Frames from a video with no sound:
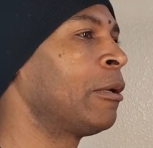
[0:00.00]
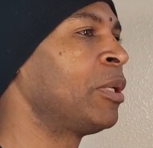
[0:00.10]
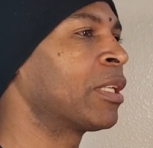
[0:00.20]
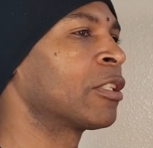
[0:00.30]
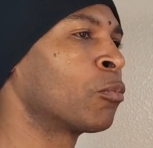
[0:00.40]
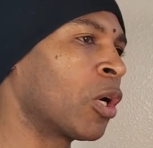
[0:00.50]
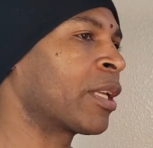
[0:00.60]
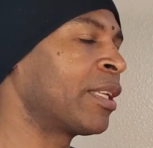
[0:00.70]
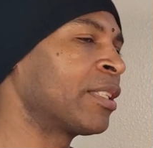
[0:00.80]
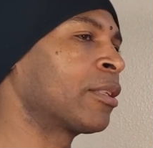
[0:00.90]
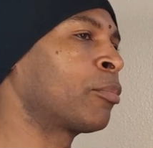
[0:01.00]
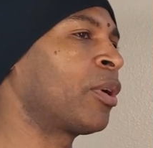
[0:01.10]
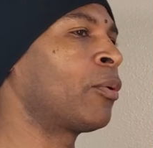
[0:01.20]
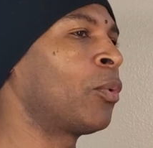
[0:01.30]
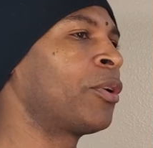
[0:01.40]
because Mark is the
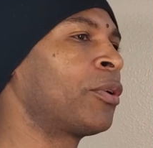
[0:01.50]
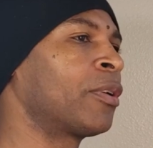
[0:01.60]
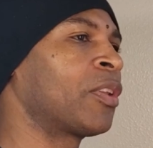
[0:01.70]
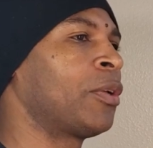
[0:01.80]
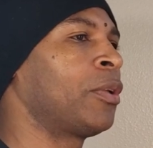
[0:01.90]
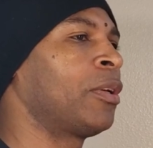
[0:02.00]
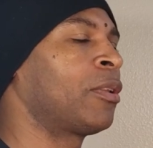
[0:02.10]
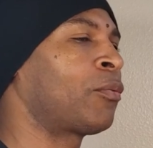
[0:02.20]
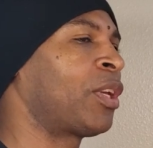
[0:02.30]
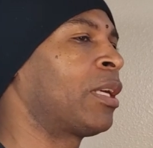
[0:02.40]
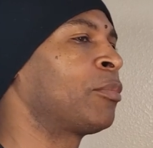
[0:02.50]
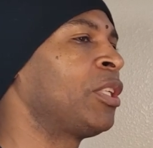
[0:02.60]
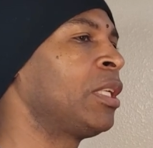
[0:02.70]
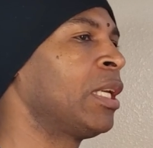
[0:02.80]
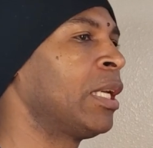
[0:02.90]
breadwinner of the
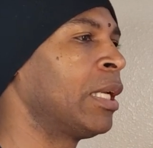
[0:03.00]
family,